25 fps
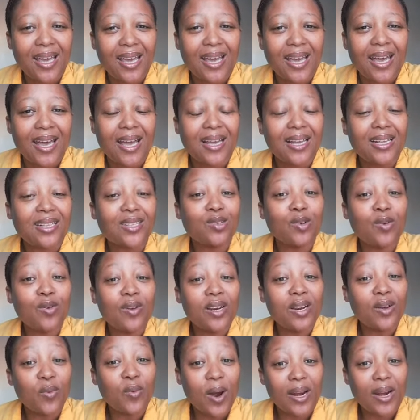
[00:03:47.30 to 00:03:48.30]
It's only
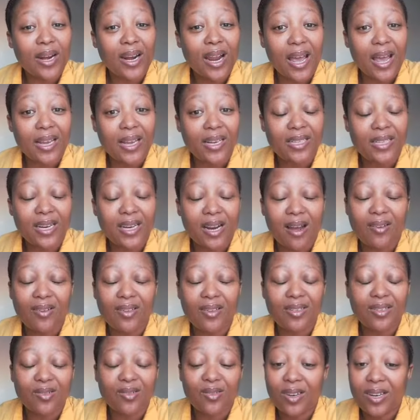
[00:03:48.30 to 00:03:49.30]
one night now, it's
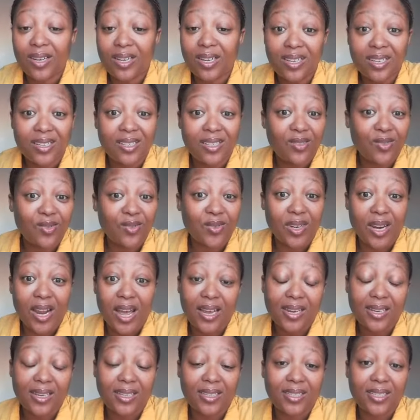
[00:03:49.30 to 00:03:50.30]
only tonight.
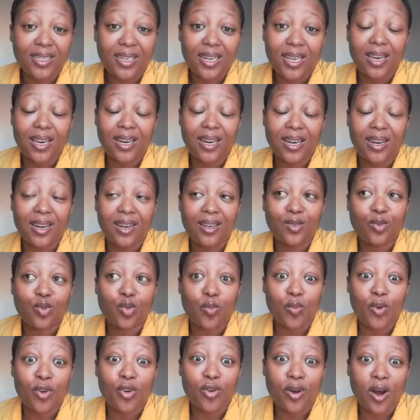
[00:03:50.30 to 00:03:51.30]

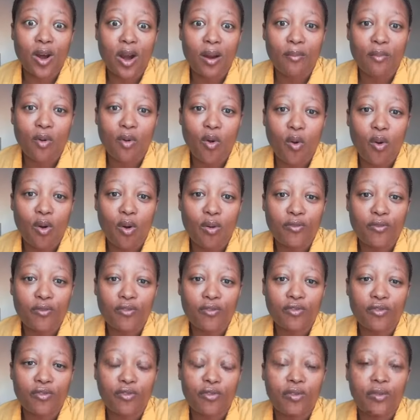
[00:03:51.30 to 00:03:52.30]
And then
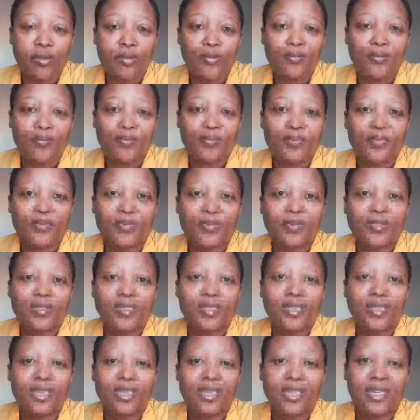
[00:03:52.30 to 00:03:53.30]
tomorrow,
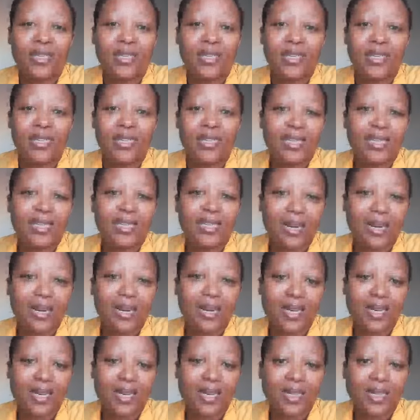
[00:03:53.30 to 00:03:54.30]
and then
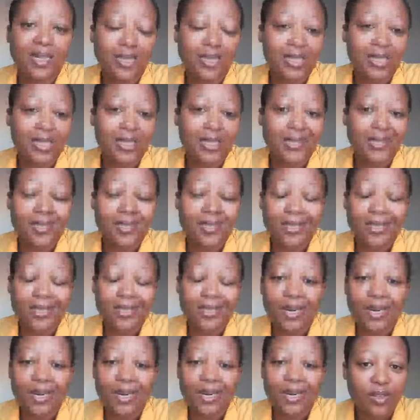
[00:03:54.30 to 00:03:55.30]
Sunday, it's
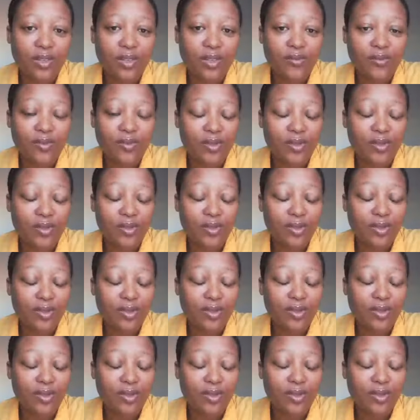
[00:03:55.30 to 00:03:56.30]
an
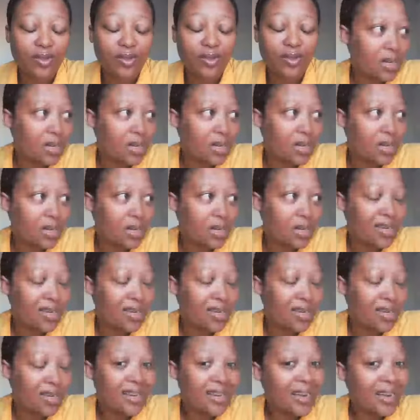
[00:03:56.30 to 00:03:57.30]
afternoon.
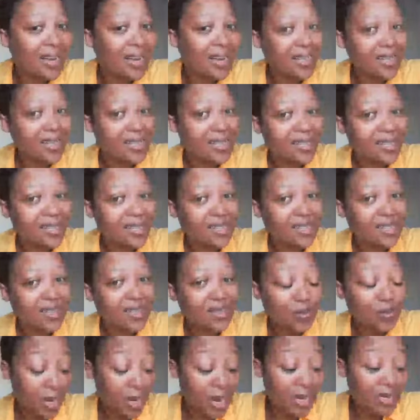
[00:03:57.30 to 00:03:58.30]
Guys,
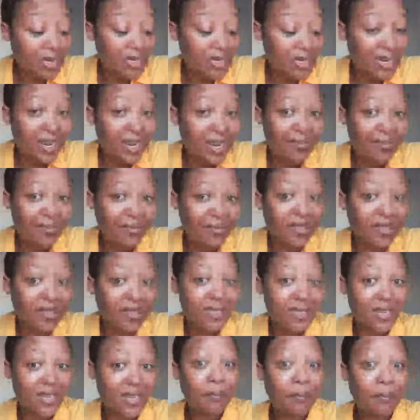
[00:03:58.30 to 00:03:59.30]
we are
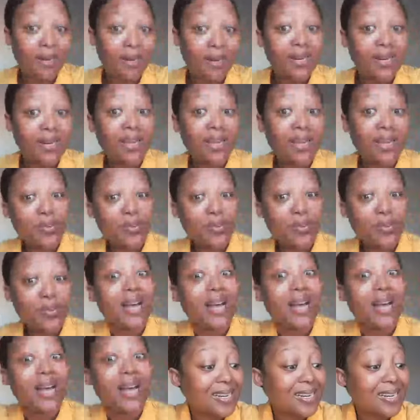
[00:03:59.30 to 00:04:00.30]
slaves up in here. We are
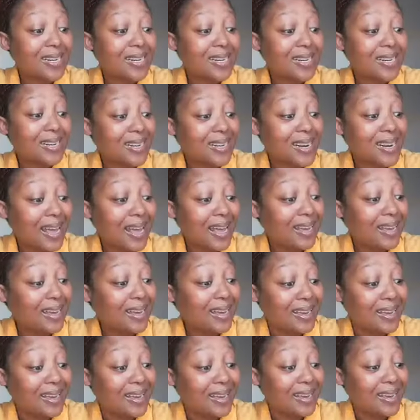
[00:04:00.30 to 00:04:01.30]
like
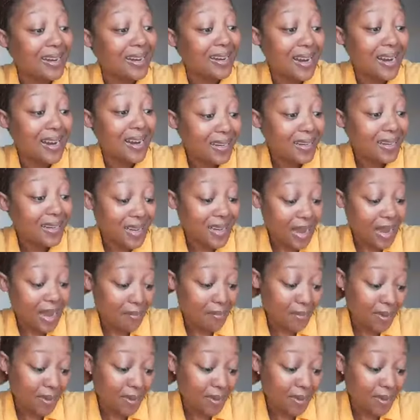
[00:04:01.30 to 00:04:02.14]
real time.